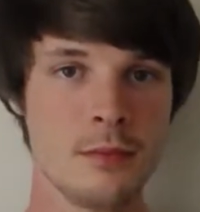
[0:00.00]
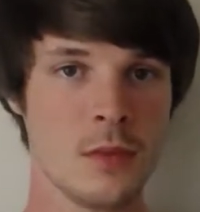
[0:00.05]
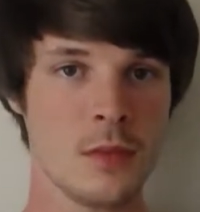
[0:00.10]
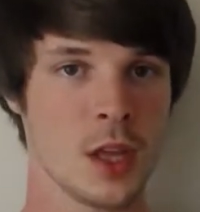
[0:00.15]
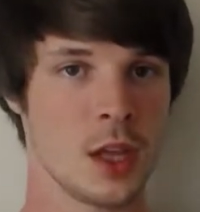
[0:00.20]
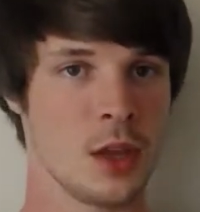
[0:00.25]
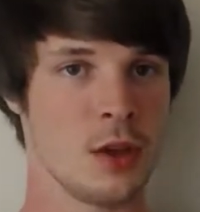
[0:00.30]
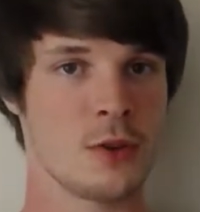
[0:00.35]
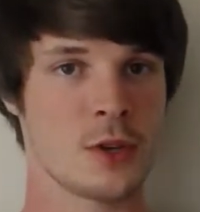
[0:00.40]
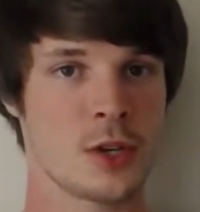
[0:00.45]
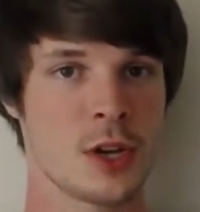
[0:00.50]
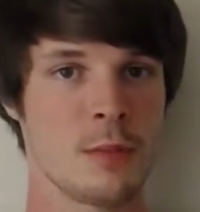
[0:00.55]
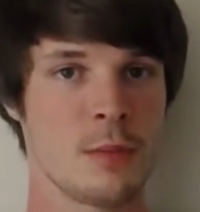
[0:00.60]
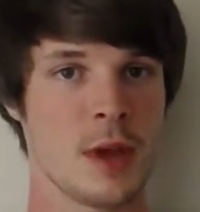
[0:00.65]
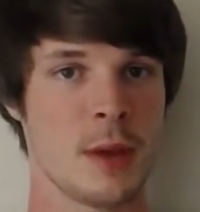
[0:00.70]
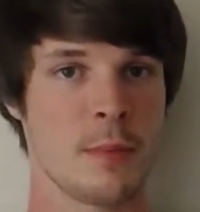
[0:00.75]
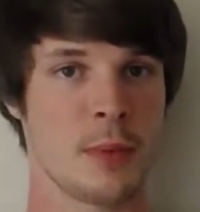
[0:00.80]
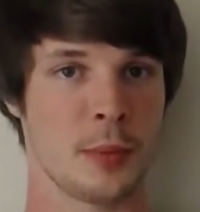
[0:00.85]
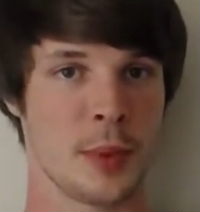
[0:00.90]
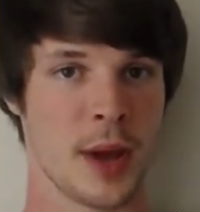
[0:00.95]
you should
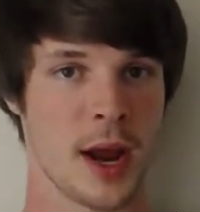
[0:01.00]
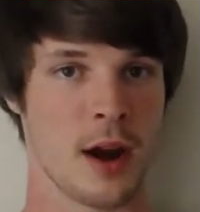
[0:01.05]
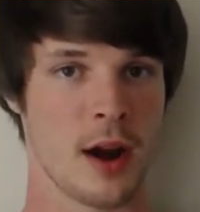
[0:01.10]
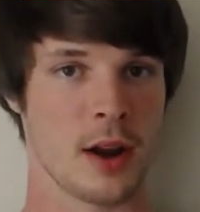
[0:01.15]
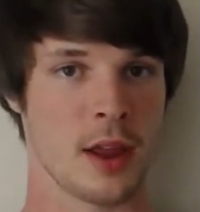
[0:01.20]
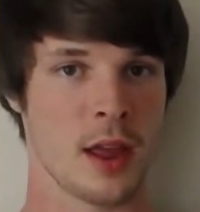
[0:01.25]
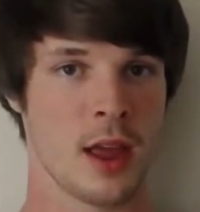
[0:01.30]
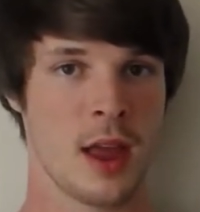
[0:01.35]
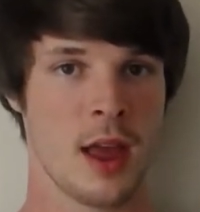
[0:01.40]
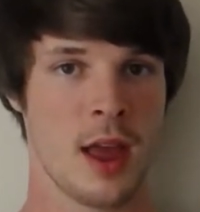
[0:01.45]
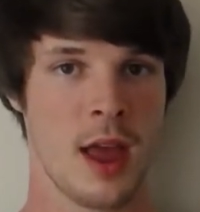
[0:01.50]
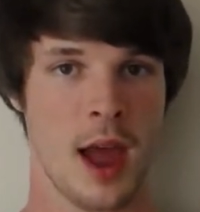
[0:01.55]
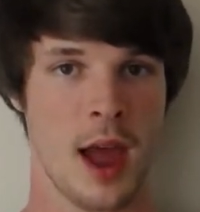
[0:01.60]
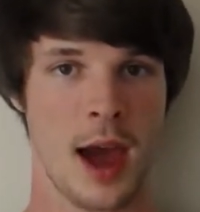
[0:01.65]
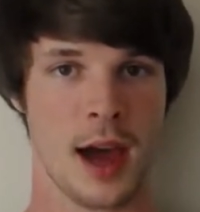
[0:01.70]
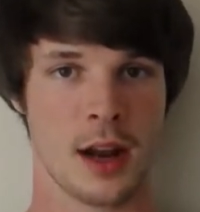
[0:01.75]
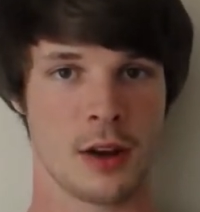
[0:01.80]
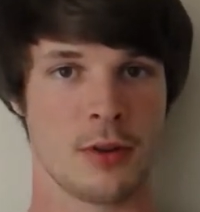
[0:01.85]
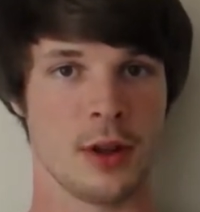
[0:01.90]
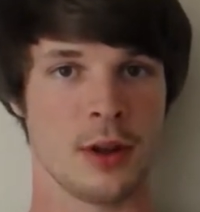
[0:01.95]
be prepared
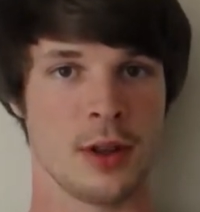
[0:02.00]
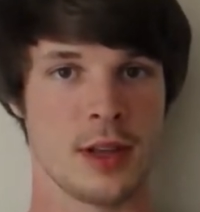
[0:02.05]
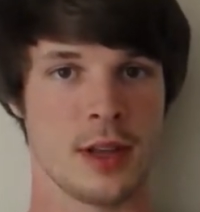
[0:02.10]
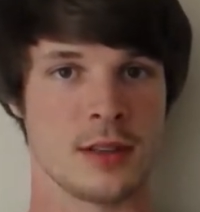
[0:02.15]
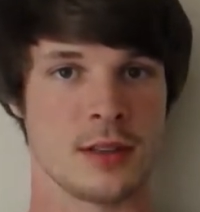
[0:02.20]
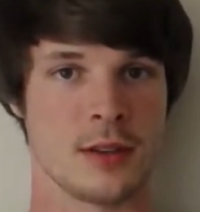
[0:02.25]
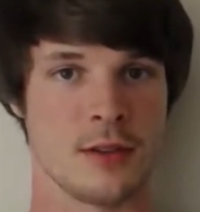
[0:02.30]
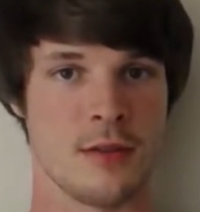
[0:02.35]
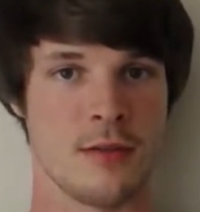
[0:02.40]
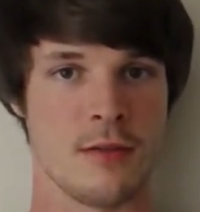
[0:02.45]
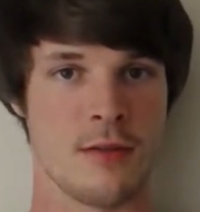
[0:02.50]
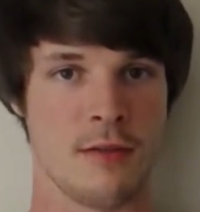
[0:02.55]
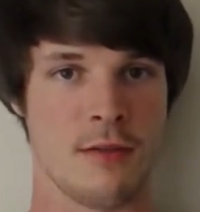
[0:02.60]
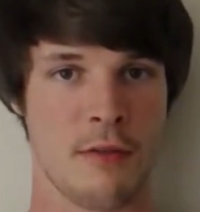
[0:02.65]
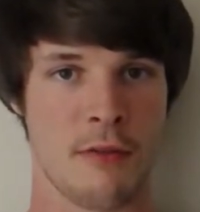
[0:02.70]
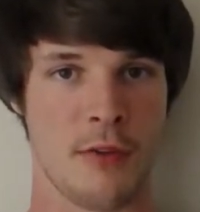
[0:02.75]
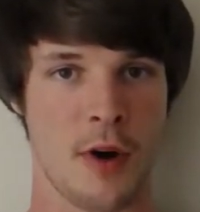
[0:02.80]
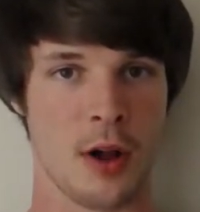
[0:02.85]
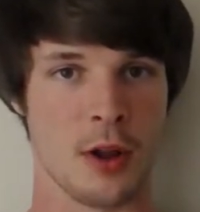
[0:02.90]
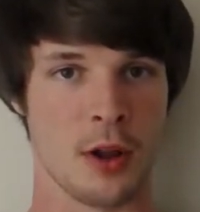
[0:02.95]
adequately to
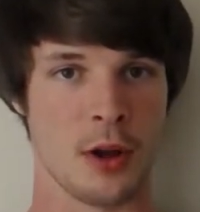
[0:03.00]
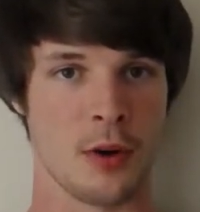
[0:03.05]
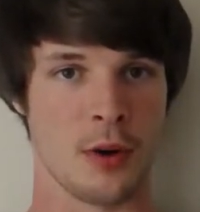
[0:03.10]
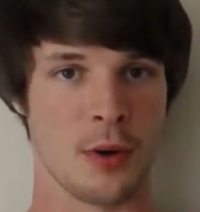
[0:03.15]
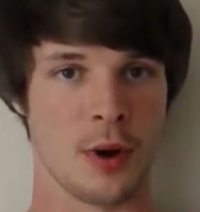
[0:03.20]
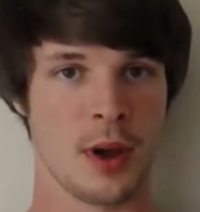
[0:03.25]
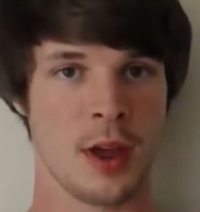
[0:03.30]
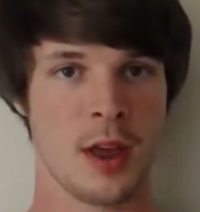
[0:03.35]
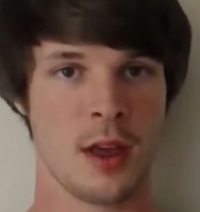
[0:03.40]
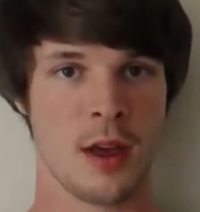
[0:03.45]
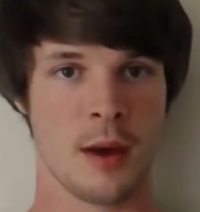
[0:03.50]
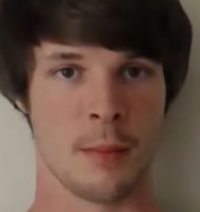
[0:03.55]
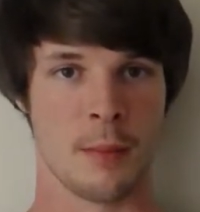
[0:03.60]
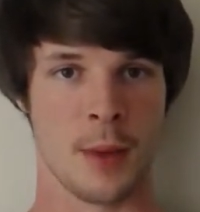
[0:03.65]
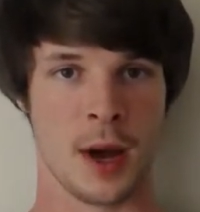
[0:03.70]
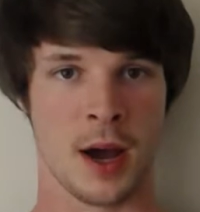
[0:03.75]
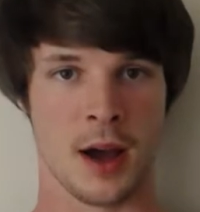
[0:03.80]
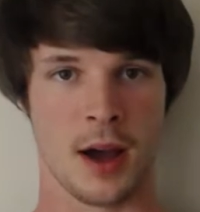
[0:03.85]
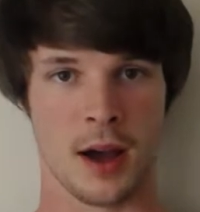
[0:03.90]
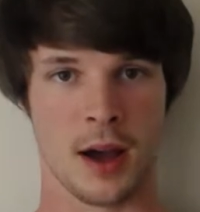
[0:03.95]
follow
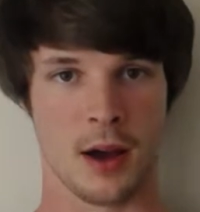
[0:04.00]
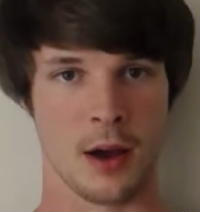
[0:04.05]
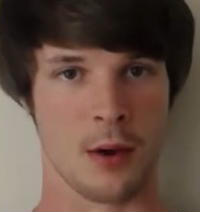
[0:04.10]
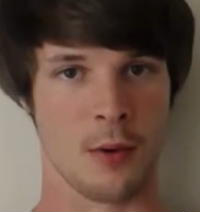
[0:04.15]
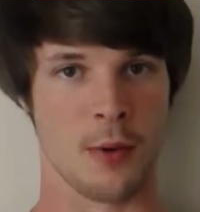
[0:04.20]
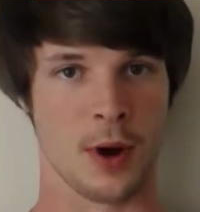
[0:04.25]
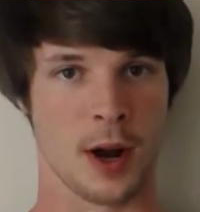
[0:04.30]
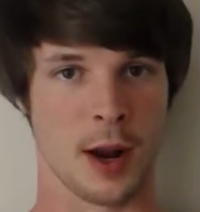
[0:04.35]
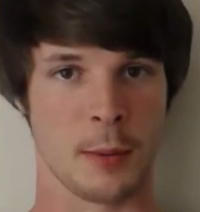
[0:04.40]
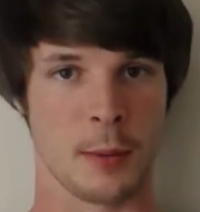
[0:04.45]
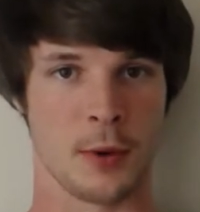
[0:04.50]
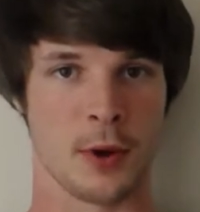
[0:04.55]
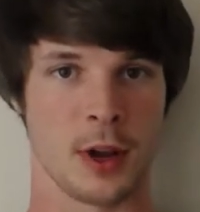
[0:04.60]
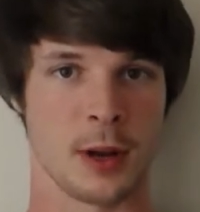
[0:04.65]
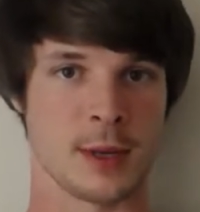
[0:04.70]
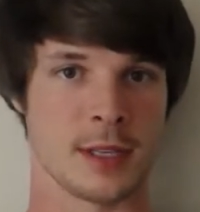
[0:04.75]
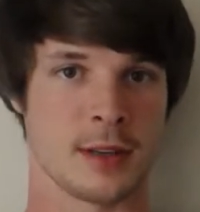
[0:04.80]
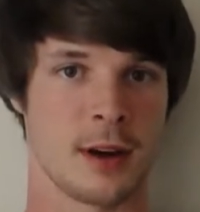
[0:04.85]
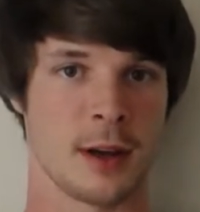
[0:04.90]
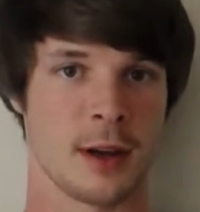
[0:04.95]
what I'm going to
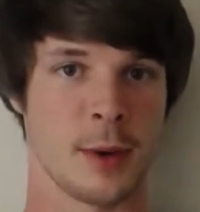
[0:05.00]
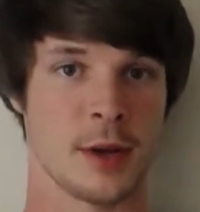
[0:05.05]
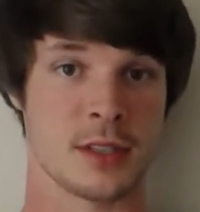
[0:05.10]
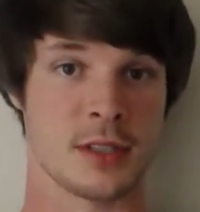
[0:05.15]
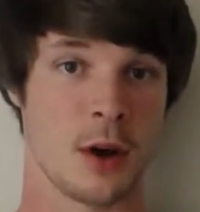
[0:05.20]
be talking about.